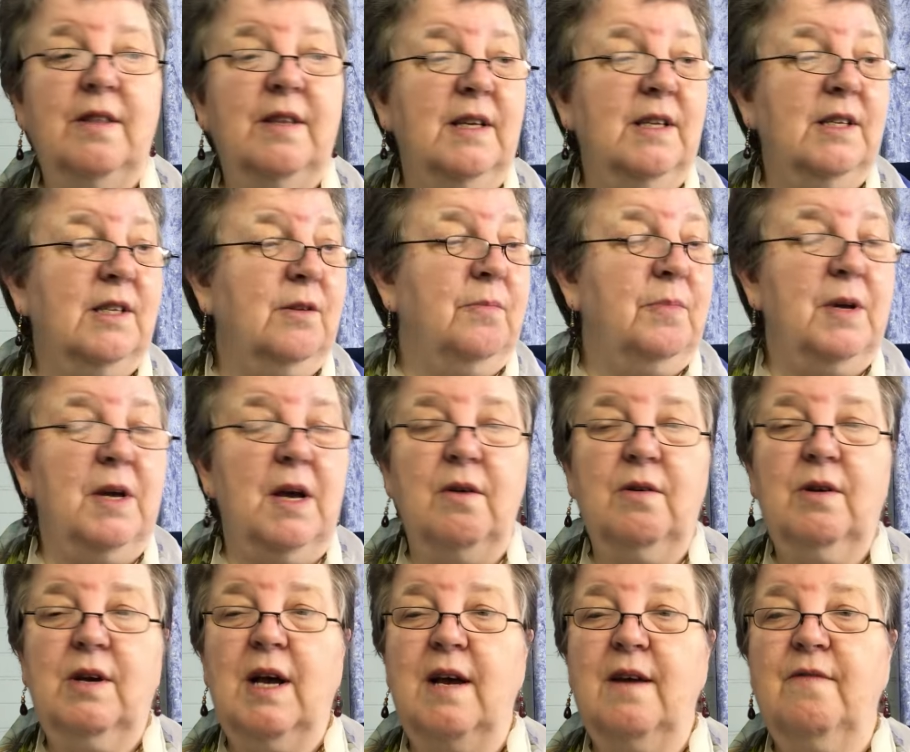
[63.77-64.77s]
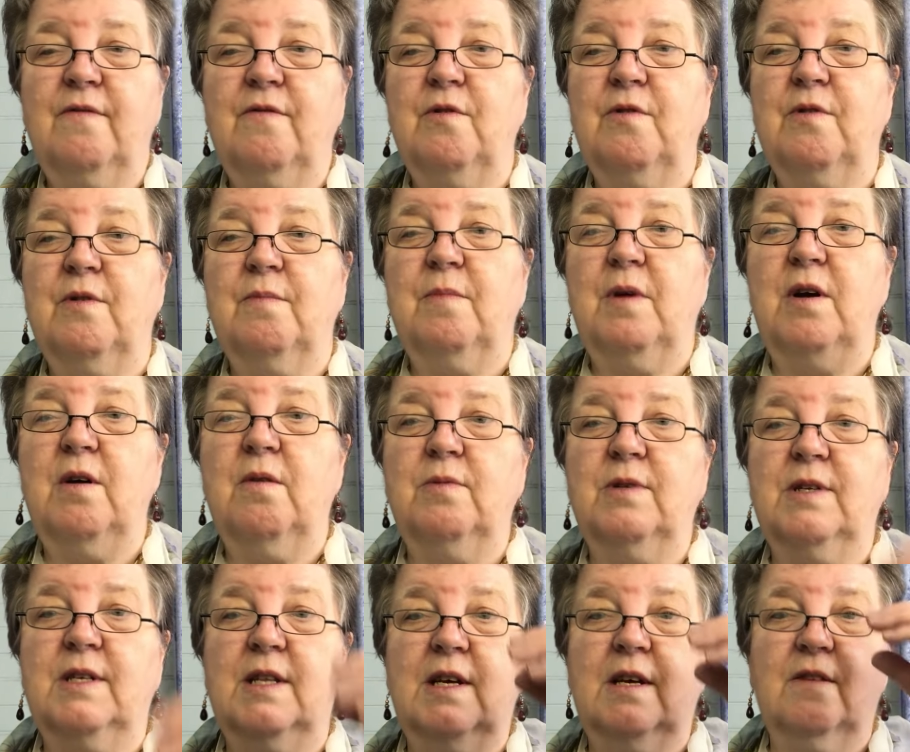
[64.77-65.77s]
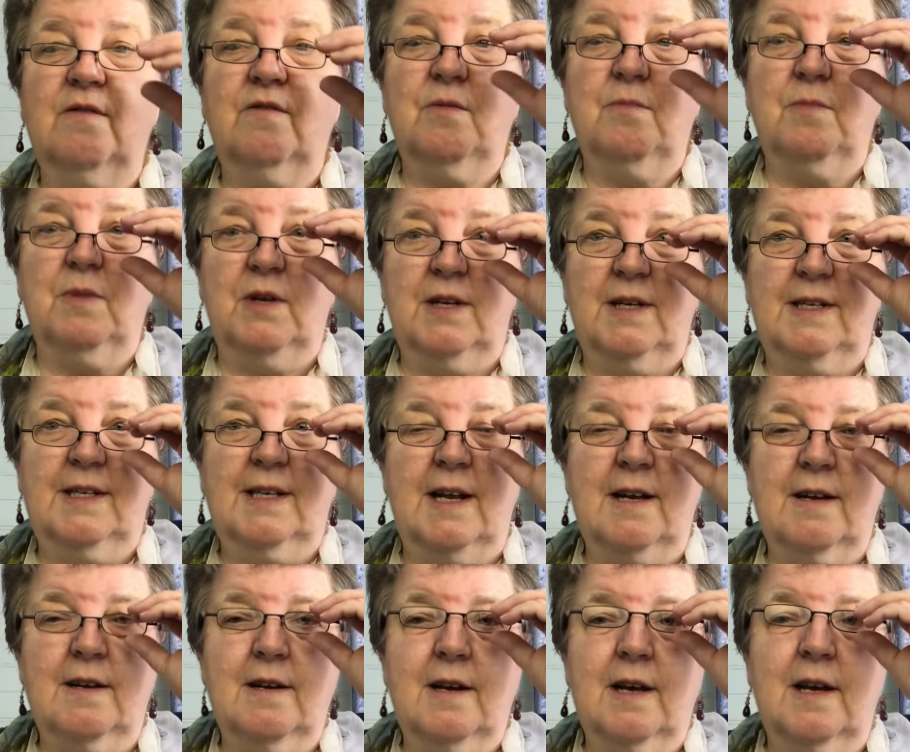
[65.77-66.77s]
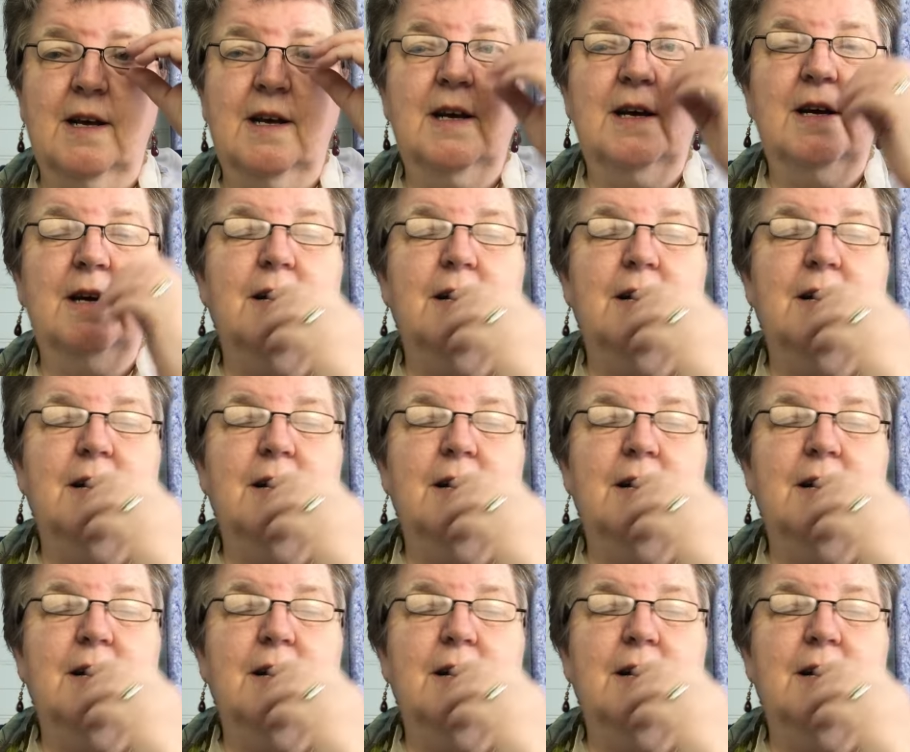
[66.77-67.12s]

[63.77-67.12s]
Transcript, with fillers: things will be okay for them. I always think of them on a Saturday.